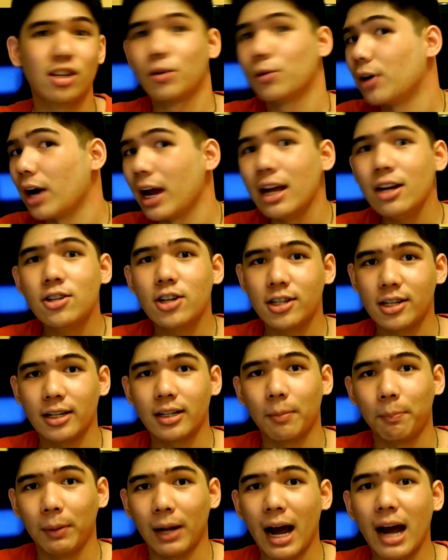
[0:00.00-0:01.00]
its range
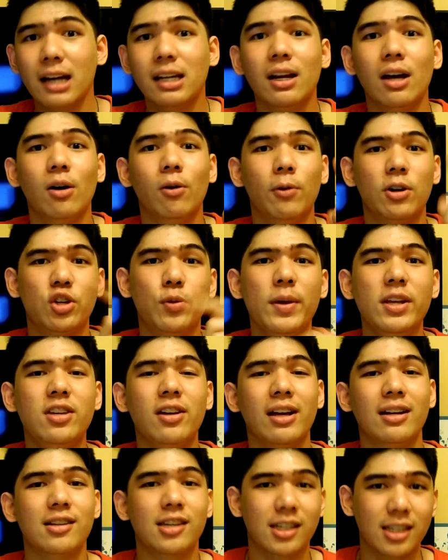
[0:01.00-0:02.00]
isn't applied, which
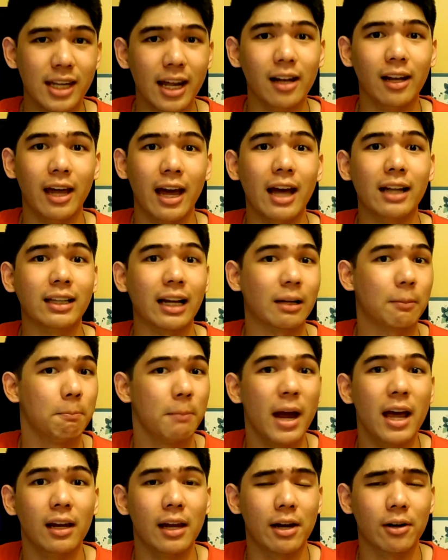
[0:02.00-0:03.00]
means you can still hit
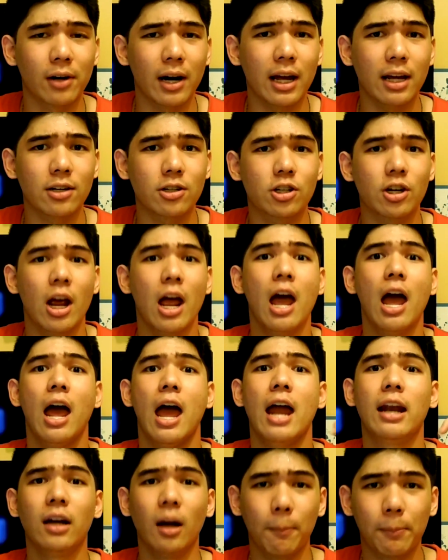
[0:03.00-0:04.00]
at melee range.
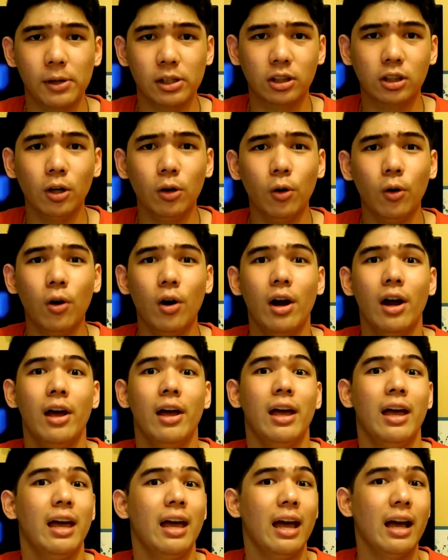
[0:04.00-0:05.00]
And number 2,
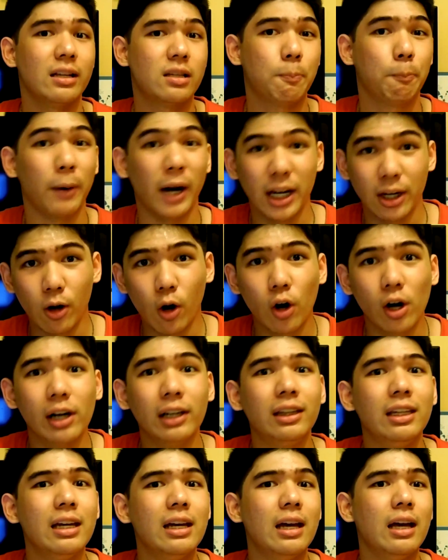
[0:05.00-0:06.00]
its
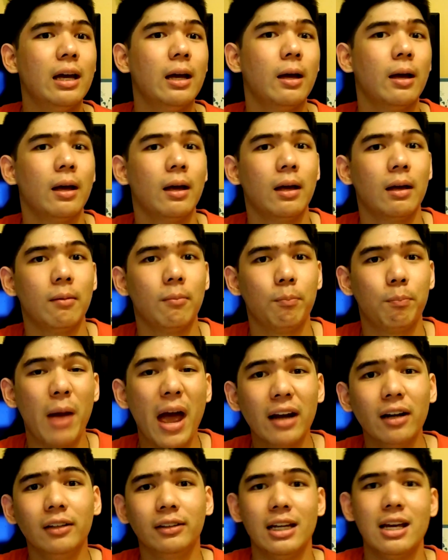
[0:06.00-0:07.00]
priority
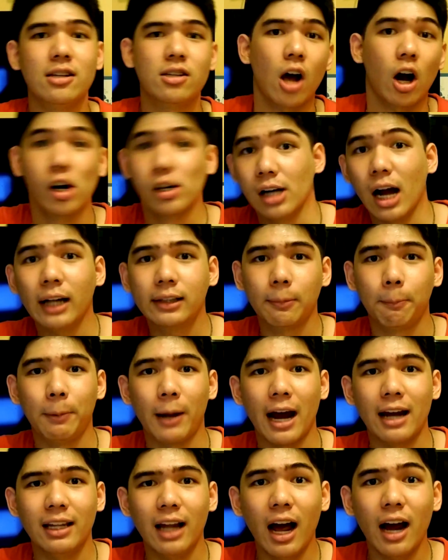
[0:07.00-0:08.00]
penalties are
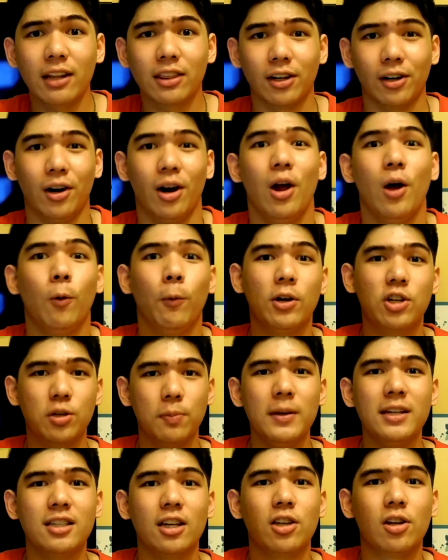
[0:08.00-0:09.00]
not applied either,
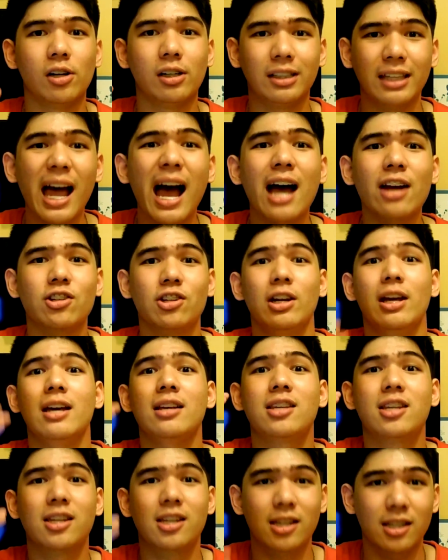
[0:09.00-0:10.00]
which means that your
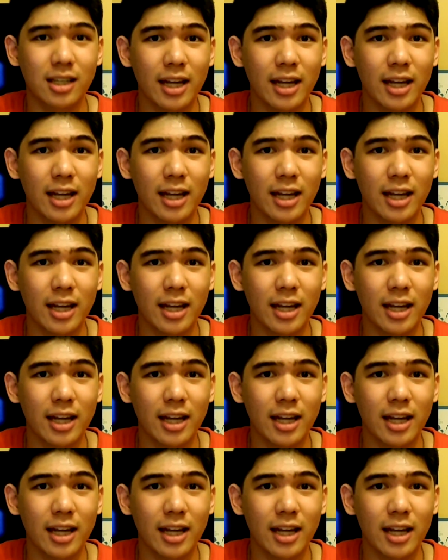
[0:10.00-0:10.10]
dash is